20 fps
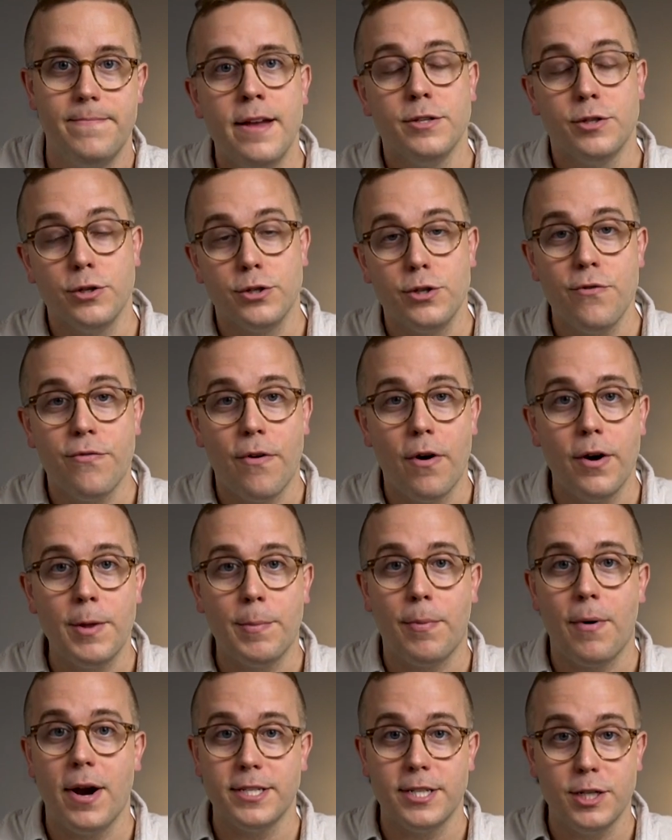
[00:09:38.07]
So far in the
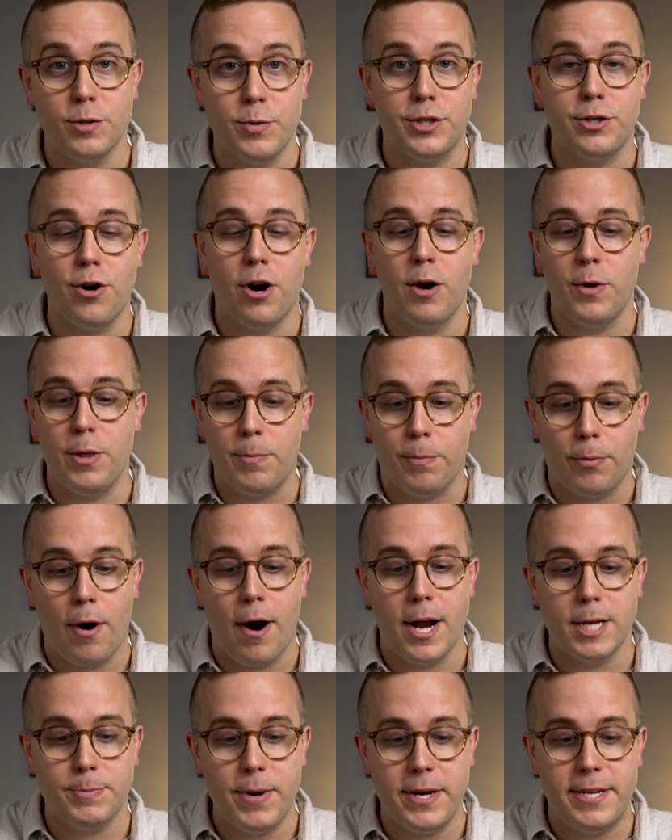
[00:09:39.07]
process, we started with
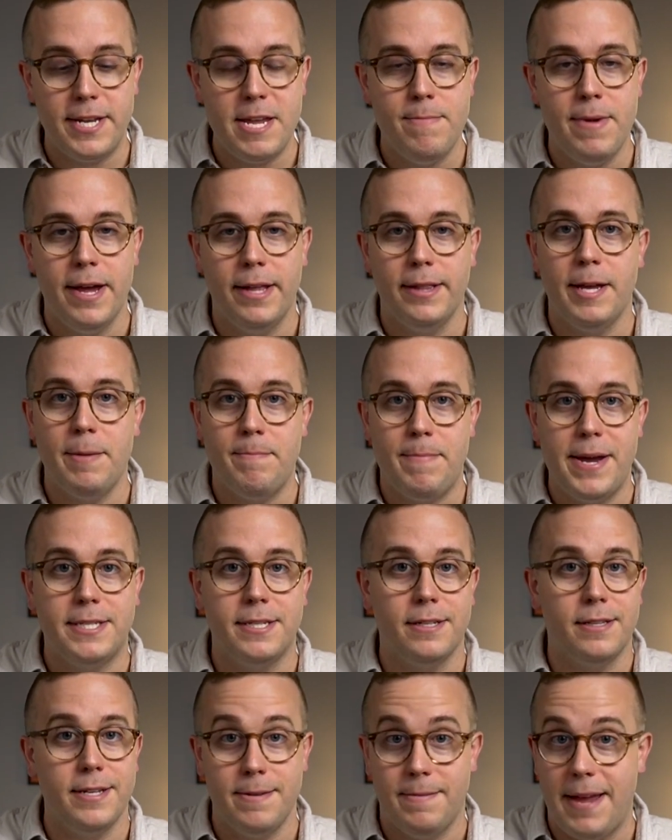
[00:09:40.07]
prospect emailing,
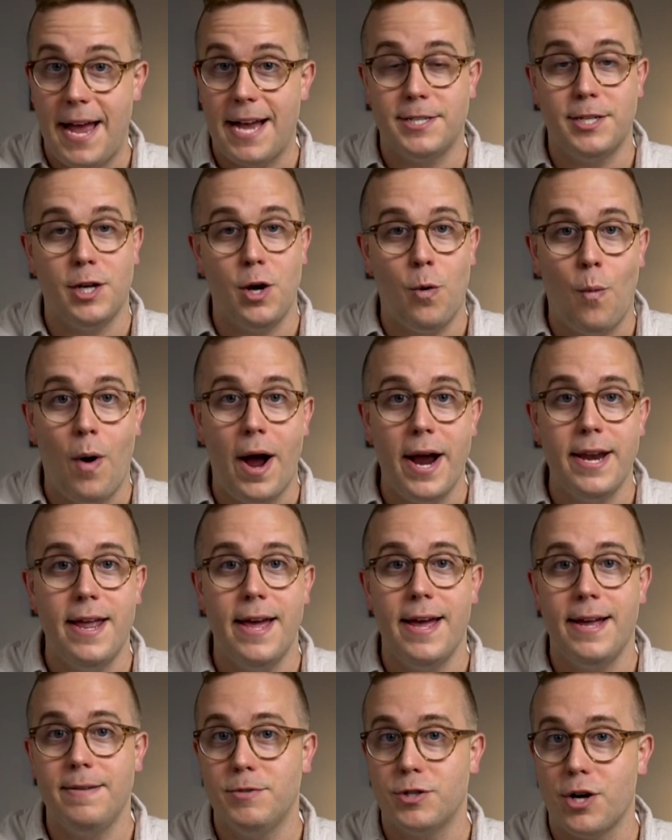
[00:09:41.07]
basically casting a wide
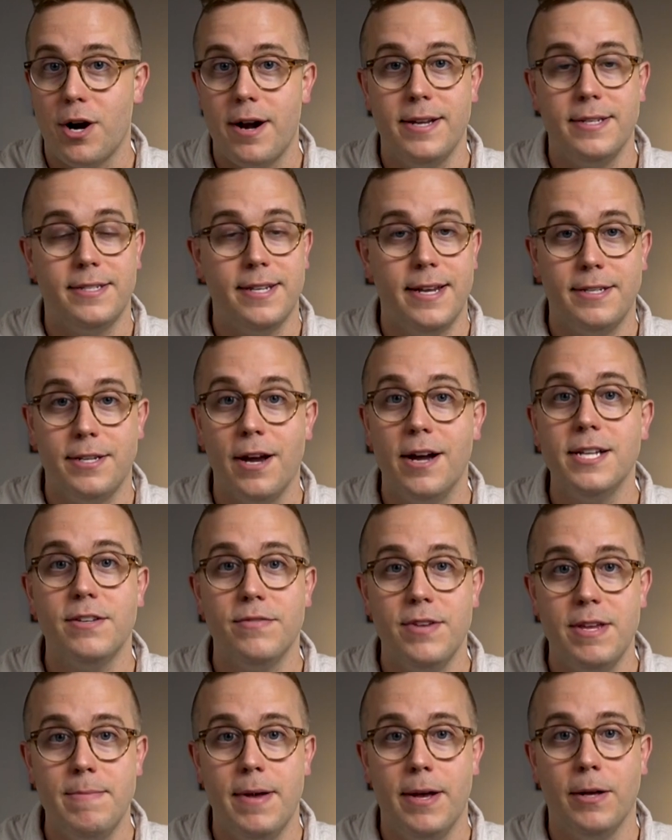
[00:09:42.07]
net, trying to send tons
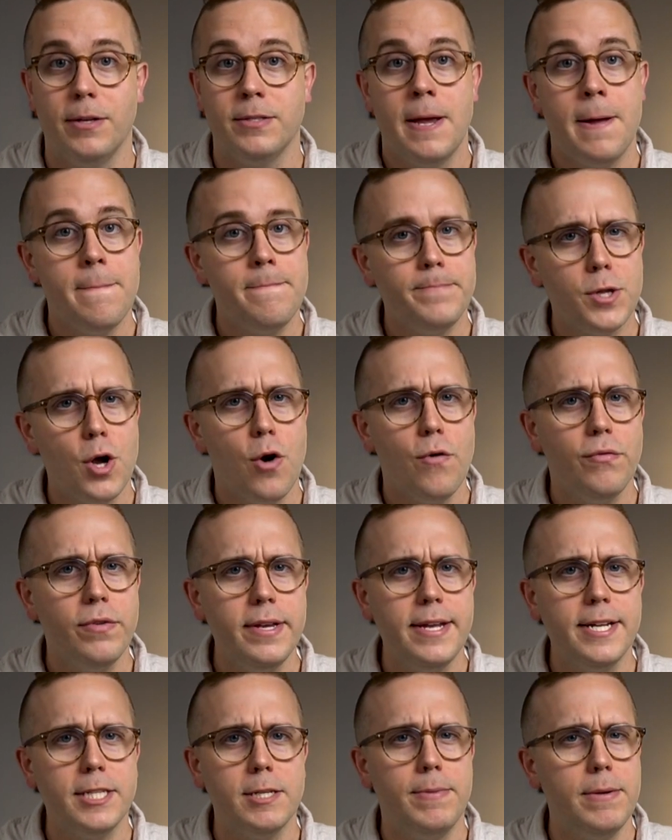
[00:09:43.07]
of emails to hopefully
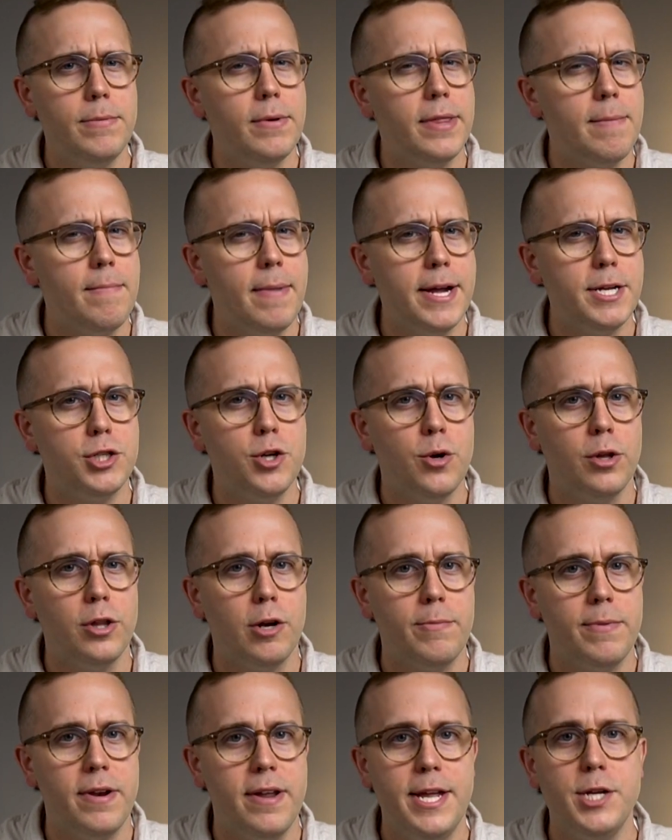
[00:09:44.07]
get some people that might show a
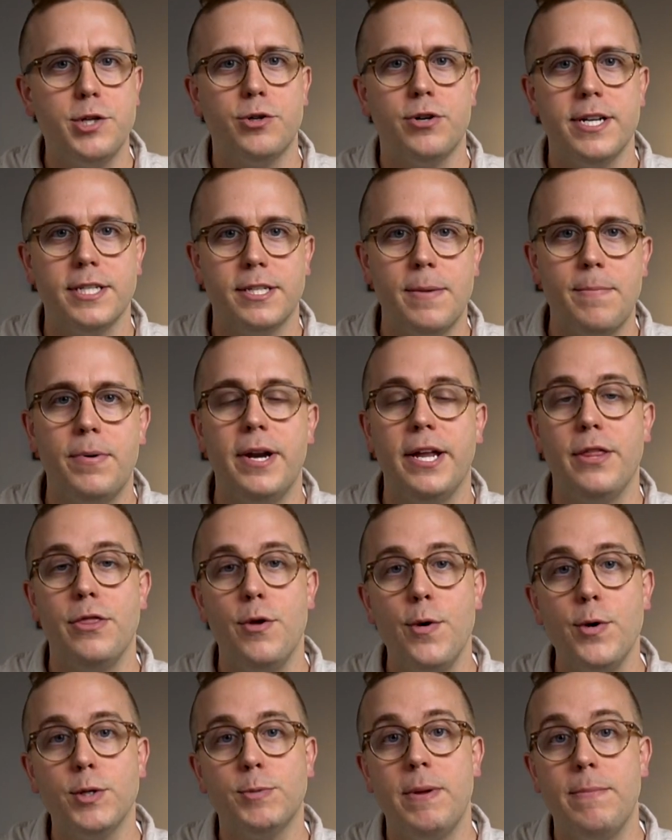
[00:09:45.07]
little bit of interest, putting
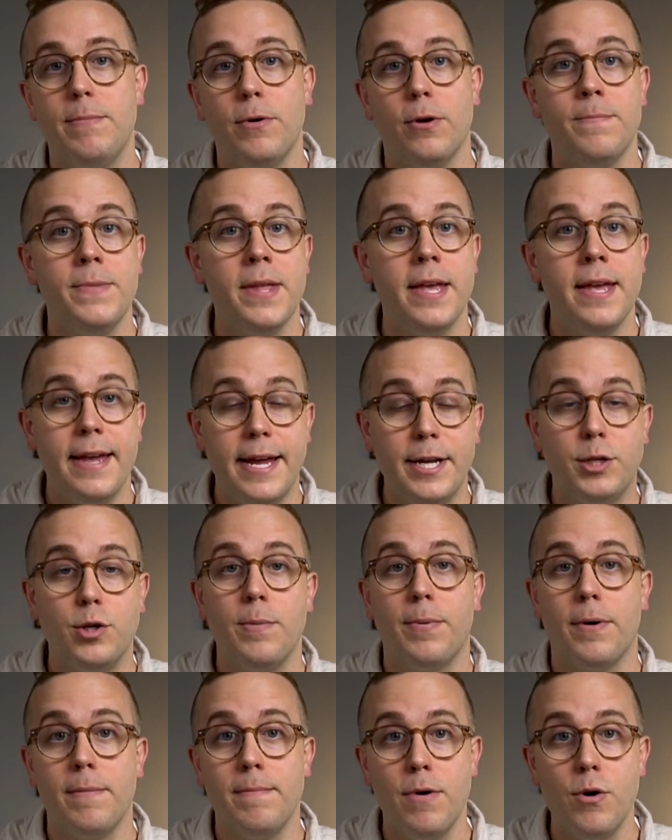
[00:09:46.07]
those people into a
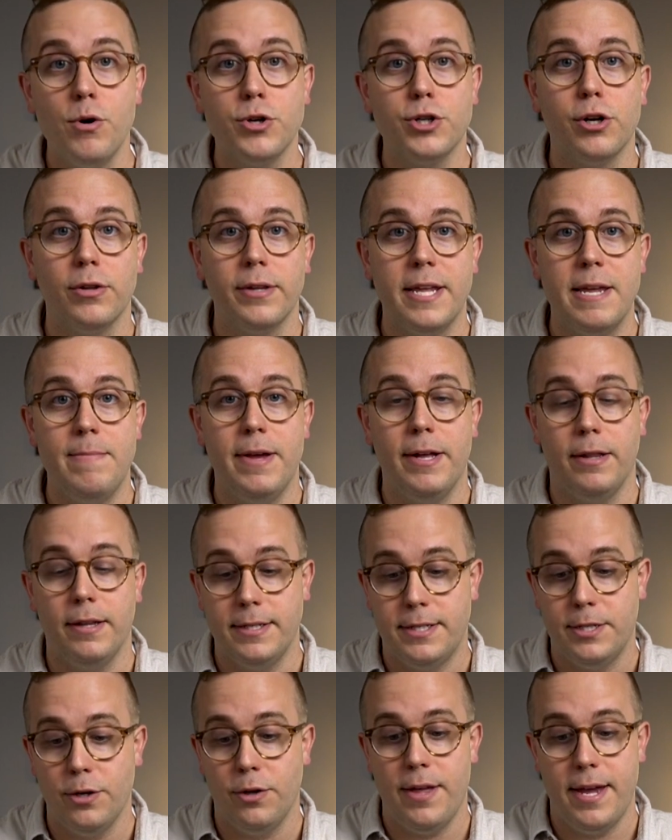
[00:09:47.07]
promotional email
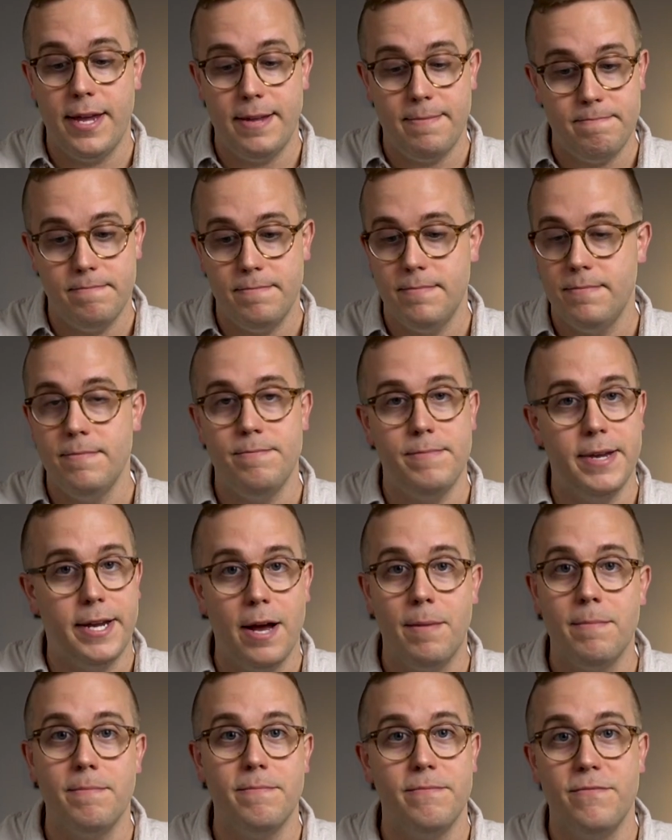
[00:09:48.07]
until they
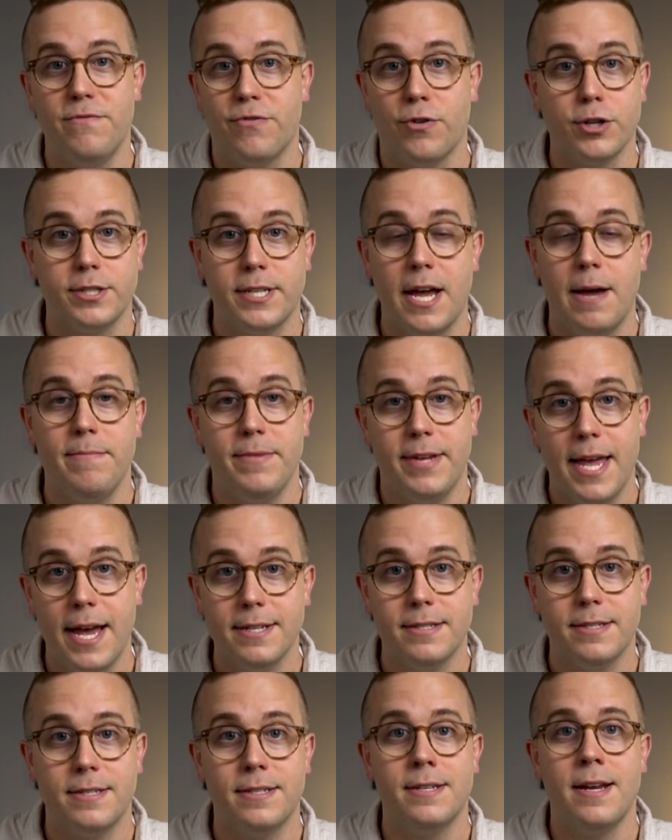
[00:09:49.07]
become first-time
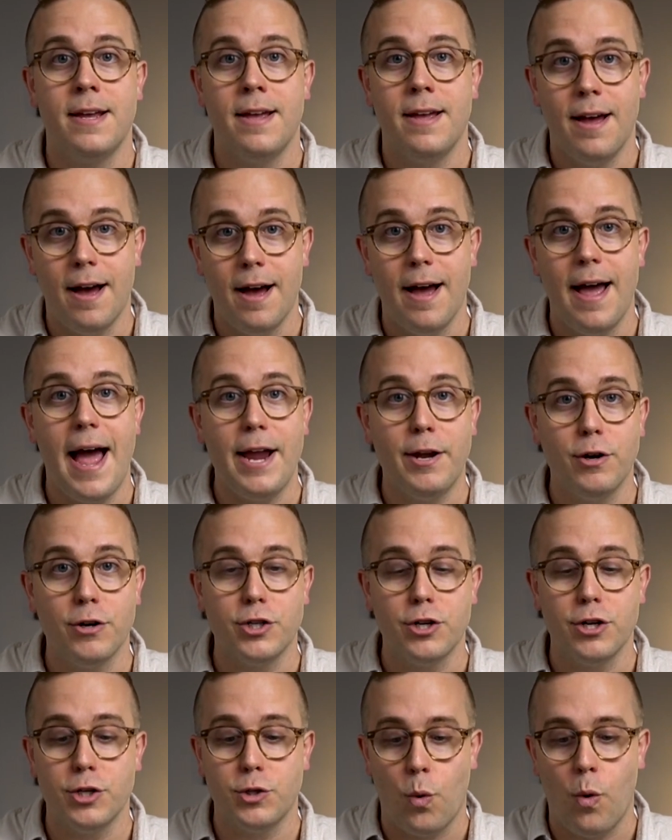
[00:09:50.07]
guests at your
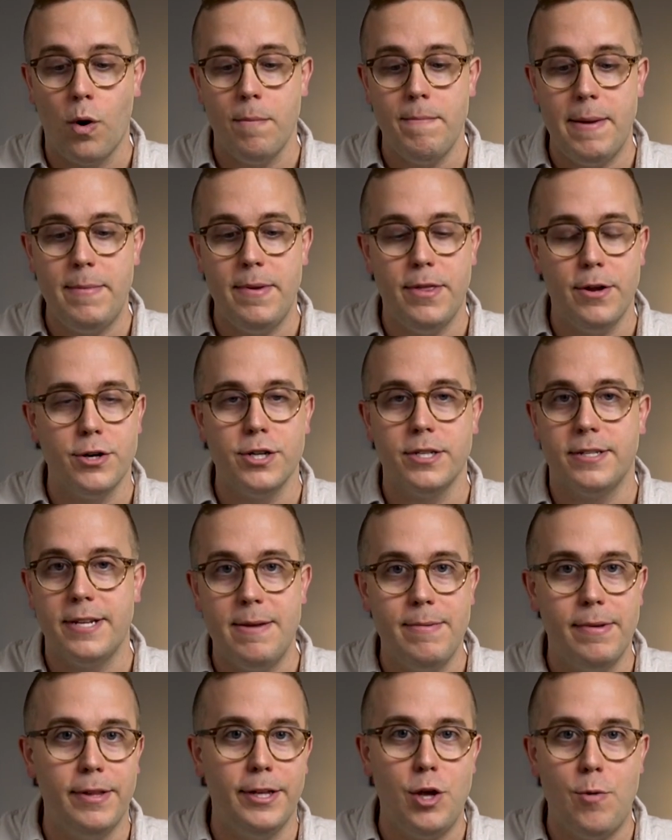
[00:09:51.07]
church, or maybe they're just
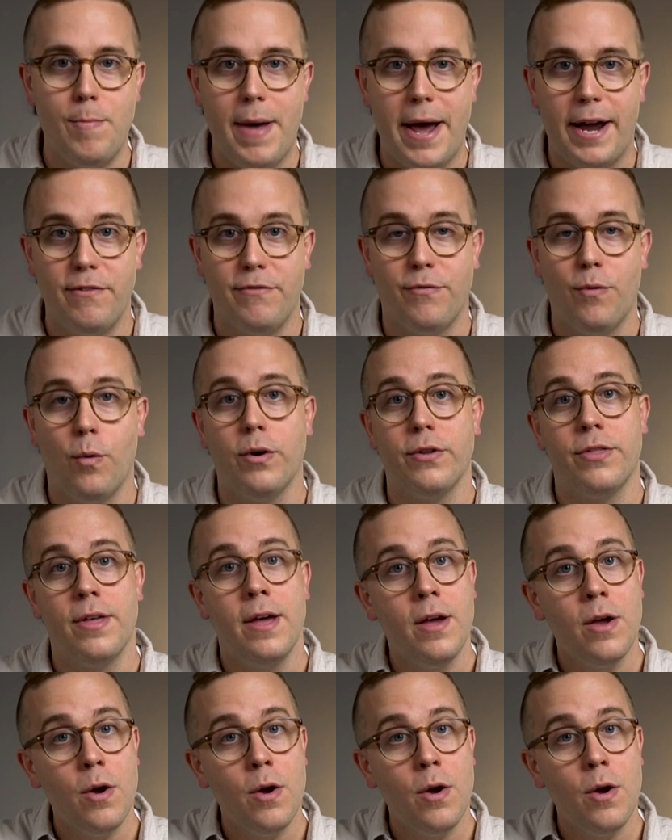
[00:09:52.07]
emailing you back and forth,